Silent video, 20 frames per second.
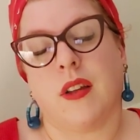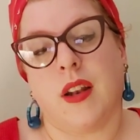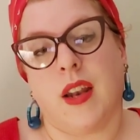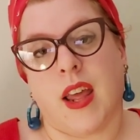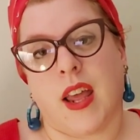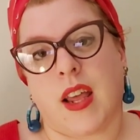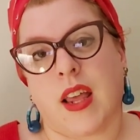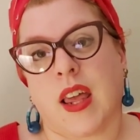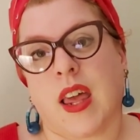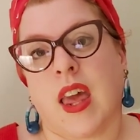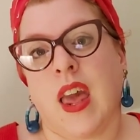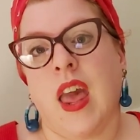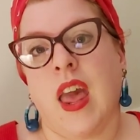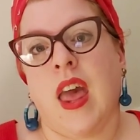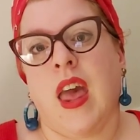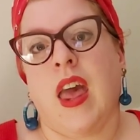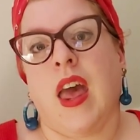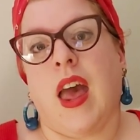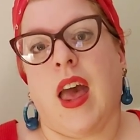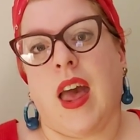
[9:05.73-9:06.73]
link,
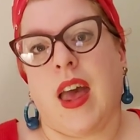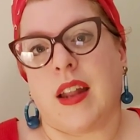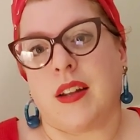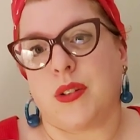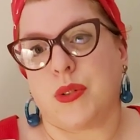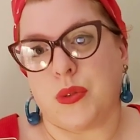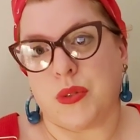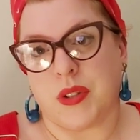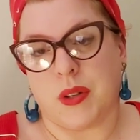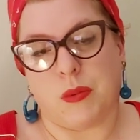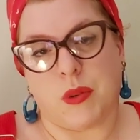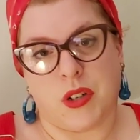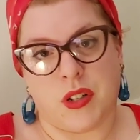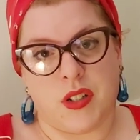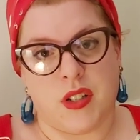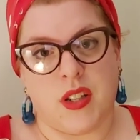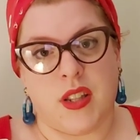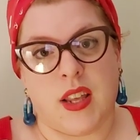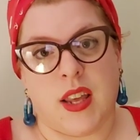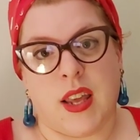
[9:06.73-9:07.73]
and also one
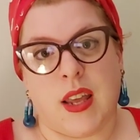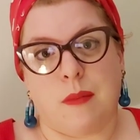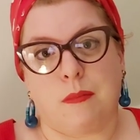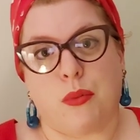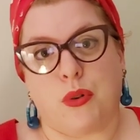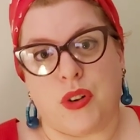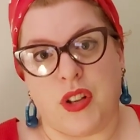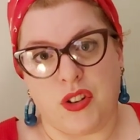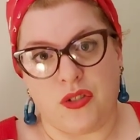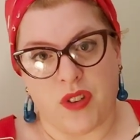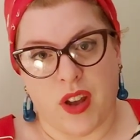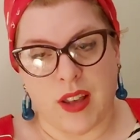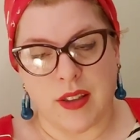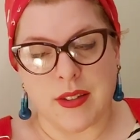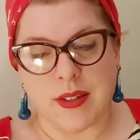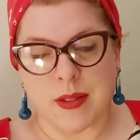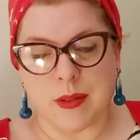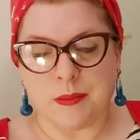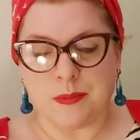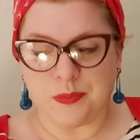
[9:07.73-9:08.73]
to the Bonnie
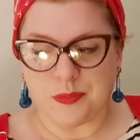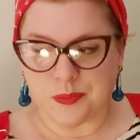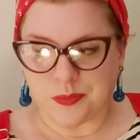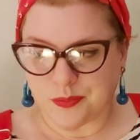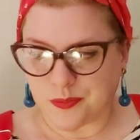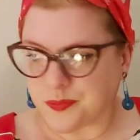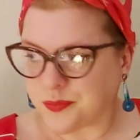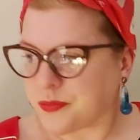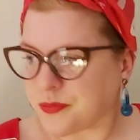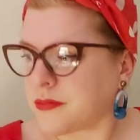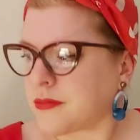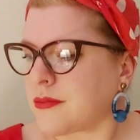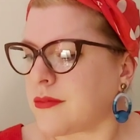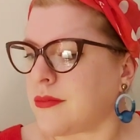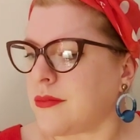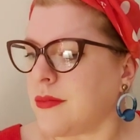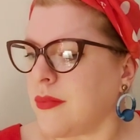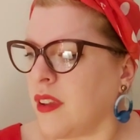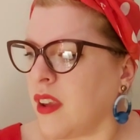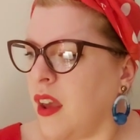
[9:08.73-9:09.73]
dress.
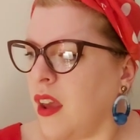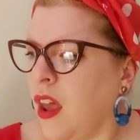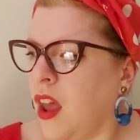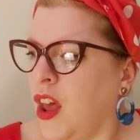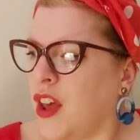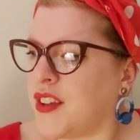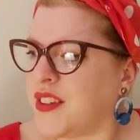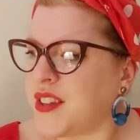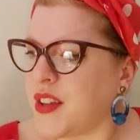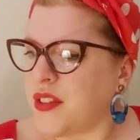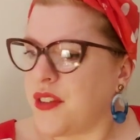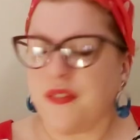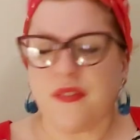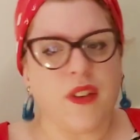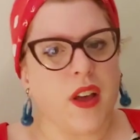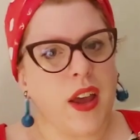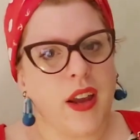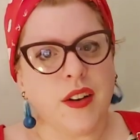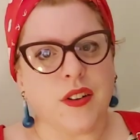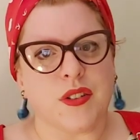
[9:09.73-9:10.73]
So the
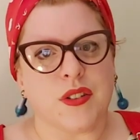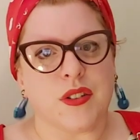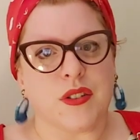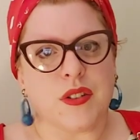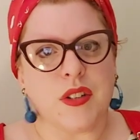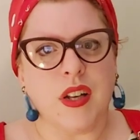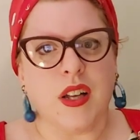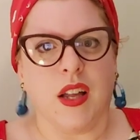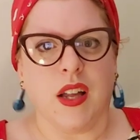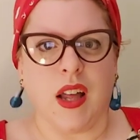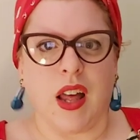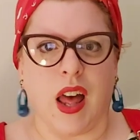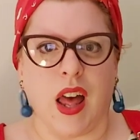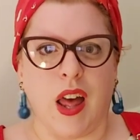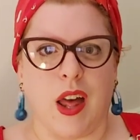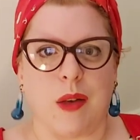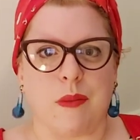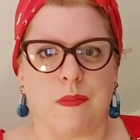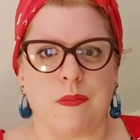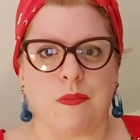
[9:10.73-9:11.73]
final,
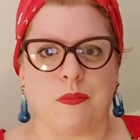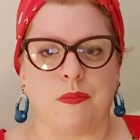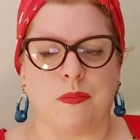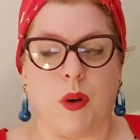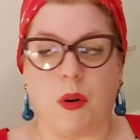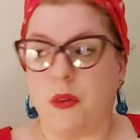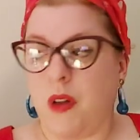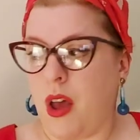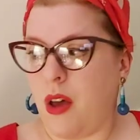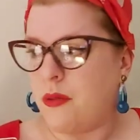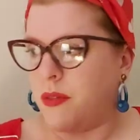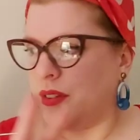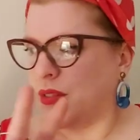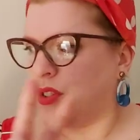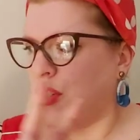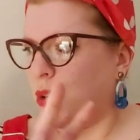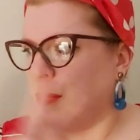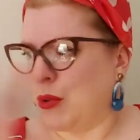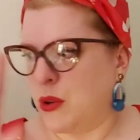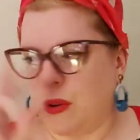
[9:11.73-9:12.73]
oh no, there's
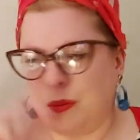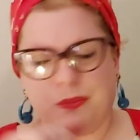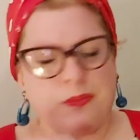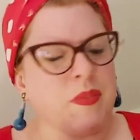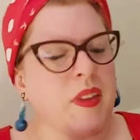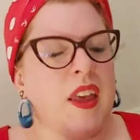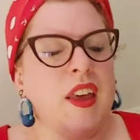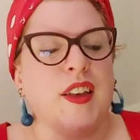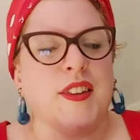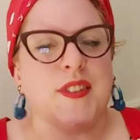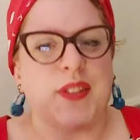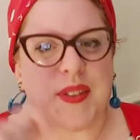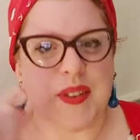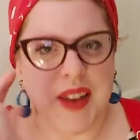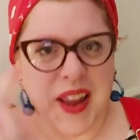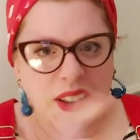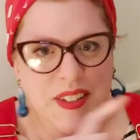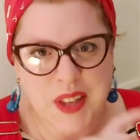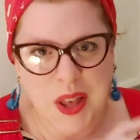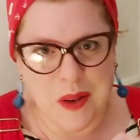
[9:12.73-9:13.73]
two more. So the
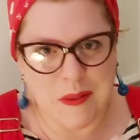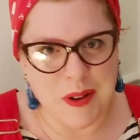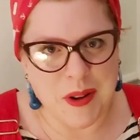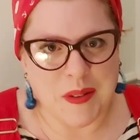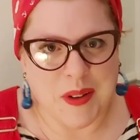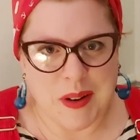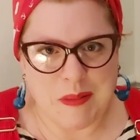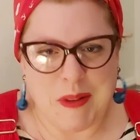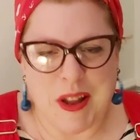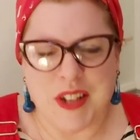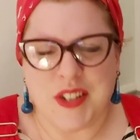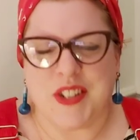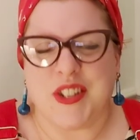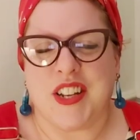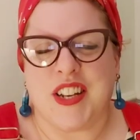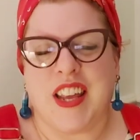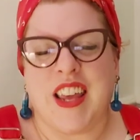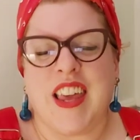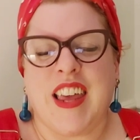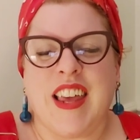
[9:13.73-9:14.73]
next garment I'm going to
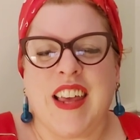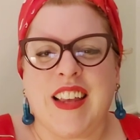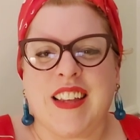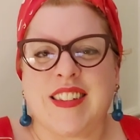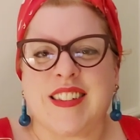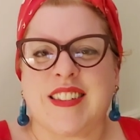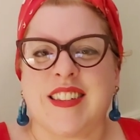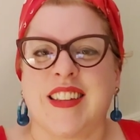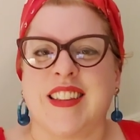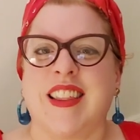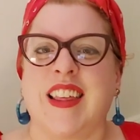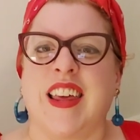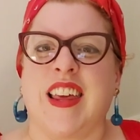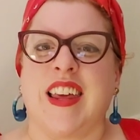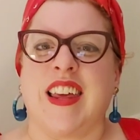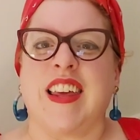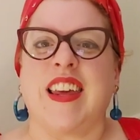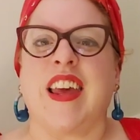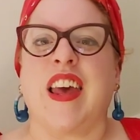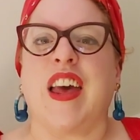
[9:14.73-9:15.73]
mention is
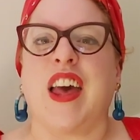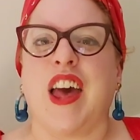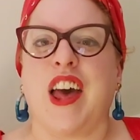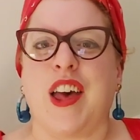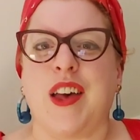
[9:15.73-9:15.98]
the